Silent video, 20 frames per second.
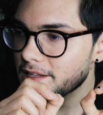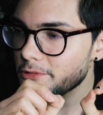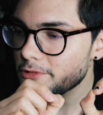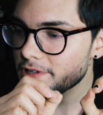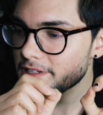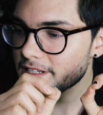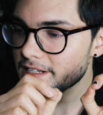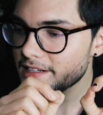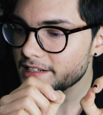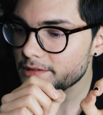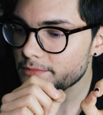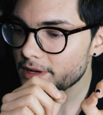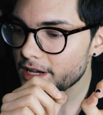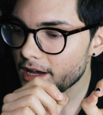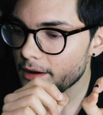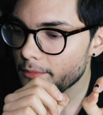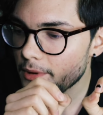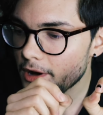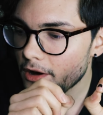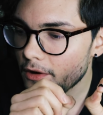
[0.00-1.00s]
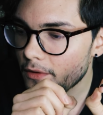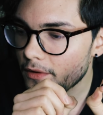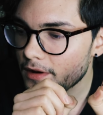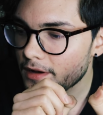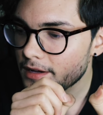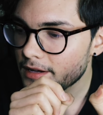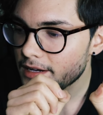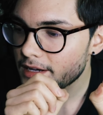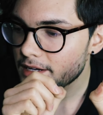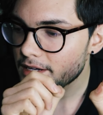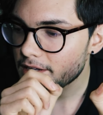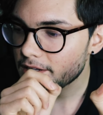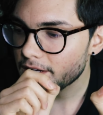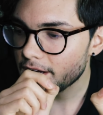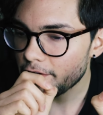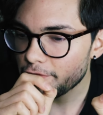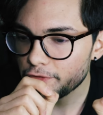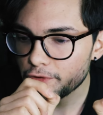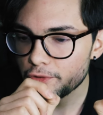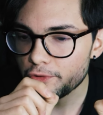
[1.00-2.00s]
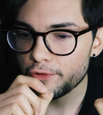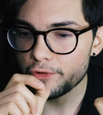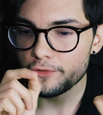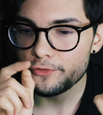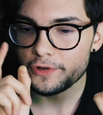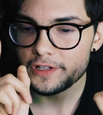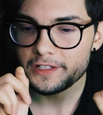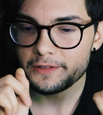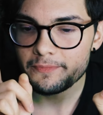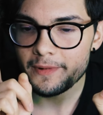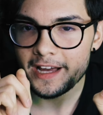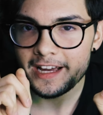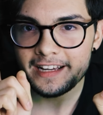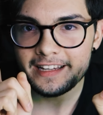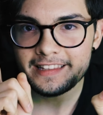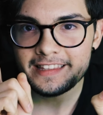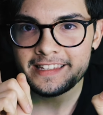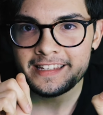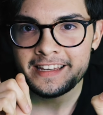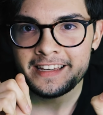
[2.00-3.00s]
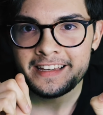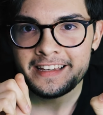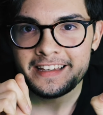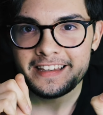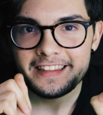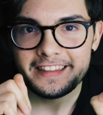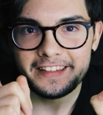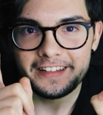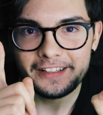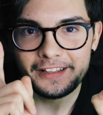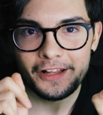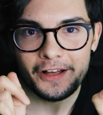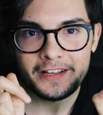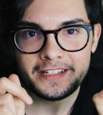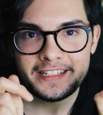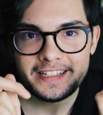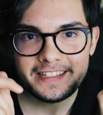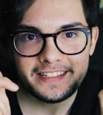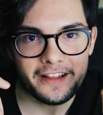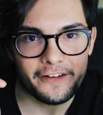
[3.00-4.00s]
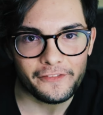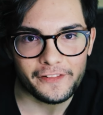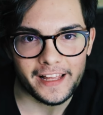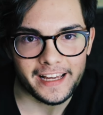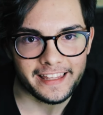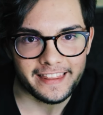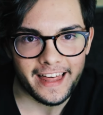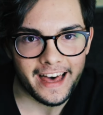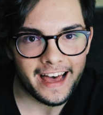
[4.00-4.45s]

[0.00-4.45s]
and they were teaching me about you have to respect the class and stuff like